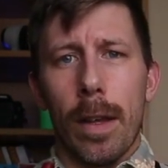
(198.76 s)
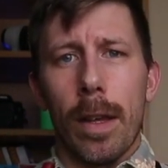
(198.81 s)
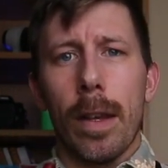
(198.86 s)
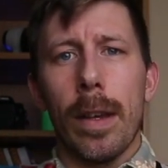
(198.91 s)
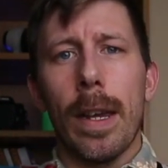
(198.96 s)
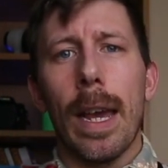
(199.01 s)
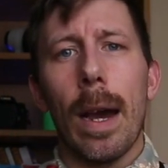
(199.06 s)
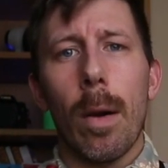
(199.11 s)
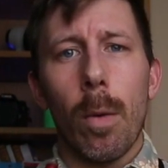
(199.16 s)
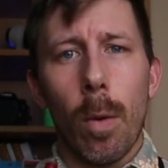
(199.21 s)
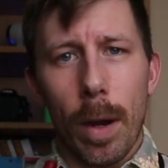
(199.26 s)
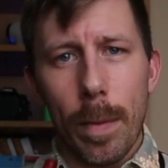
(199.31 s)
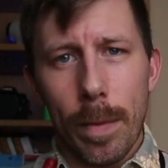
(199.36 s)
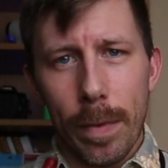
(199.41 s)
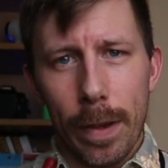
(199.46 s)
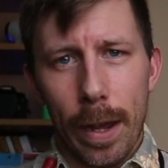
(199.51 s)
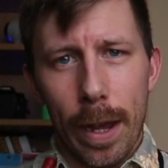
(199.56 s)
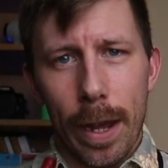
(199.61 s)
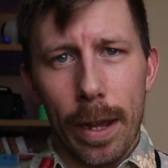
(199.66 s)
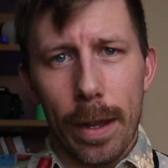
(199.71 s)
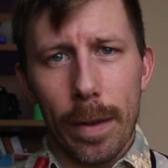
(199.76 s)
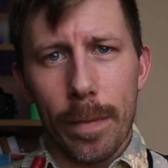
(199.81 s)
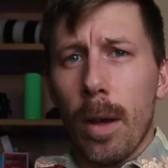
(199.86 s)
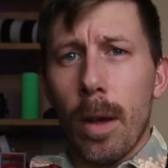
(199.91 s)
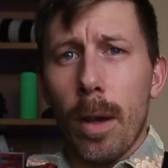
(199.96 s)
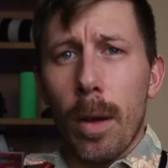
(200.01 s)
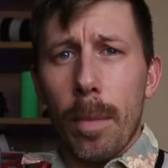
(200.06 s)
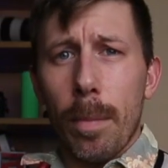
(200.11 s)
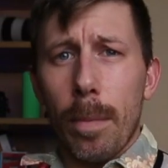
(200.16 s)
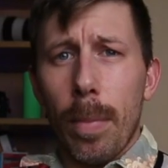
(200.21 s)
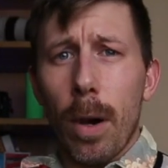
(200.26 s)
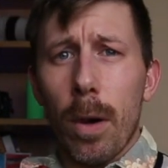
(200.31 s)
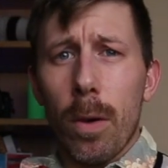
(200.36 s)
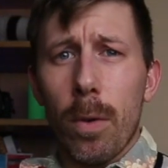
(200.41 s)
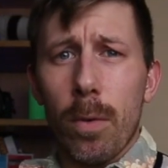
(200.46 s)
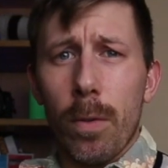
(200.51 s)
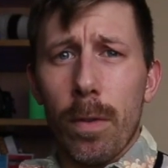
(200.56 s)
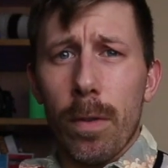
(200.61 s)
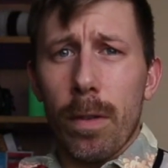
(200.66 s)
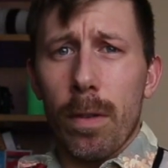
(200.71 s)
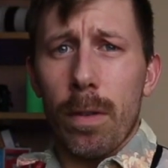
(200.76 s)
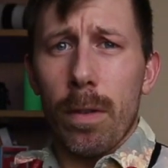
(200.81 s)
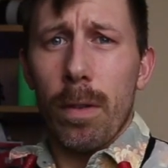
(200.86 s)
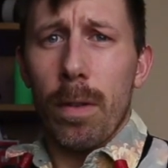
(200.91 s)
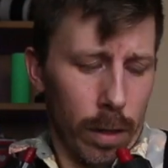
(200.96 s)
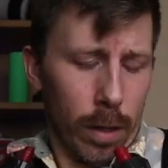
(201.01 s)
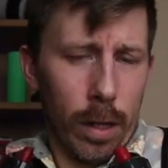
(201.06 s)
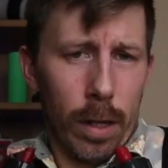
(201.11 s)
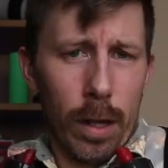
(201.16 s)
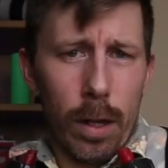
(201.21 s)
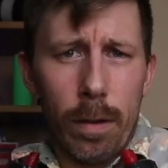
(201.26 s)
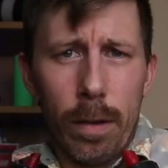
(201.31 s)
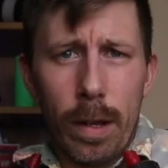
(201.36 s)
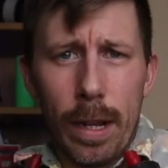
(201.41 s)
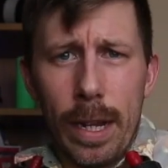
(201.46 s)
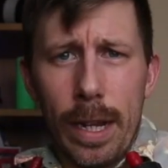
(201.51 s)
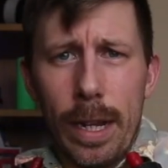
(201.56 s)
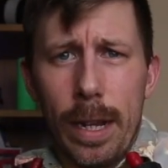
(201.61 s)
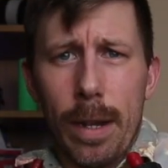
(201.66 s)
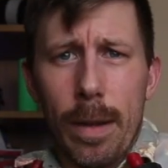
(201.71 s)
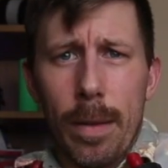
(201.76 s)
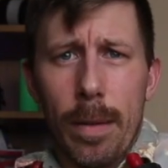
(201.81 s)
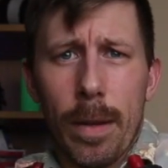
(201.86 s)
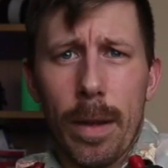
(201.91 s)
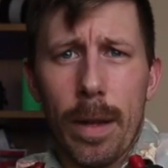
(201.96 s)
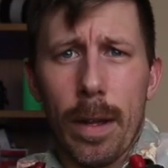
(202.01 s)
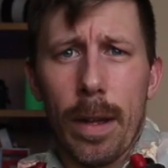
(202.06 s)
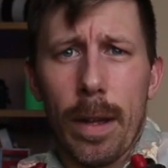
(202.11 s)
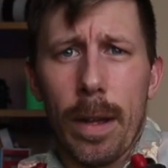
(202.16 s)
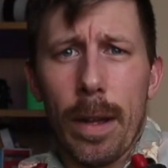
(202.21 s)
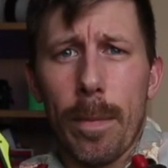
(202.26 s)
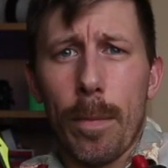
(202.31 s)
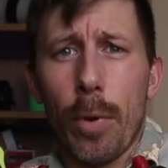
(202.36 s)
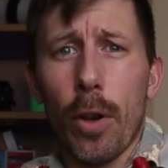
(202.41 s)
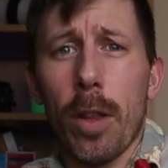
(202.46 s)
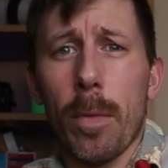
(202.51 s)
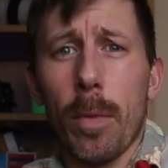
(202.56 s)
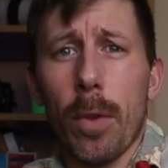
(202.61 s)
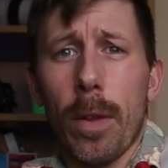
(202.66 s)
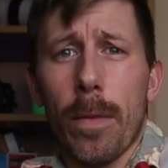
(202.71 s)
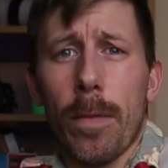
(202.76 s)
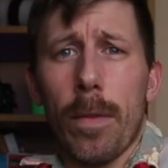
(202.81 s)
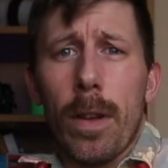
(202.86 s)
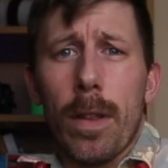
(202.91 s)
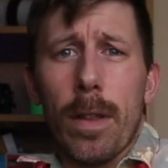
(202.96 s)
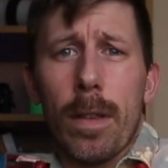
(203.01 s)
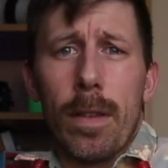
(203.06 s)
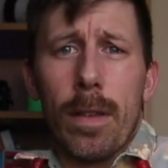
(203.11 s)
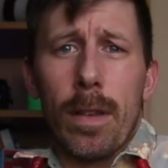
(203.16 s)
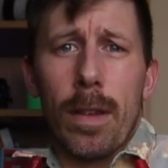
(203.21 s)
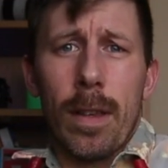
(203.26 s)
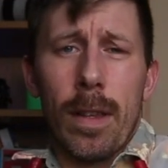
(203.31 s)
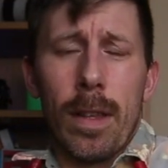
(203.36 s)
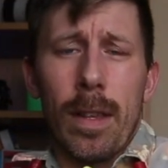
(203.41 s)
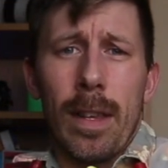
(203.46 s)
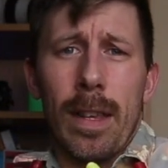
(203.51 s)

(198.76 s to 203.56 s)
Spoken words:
You get what I'm saying. Poles, UD, put them on the front,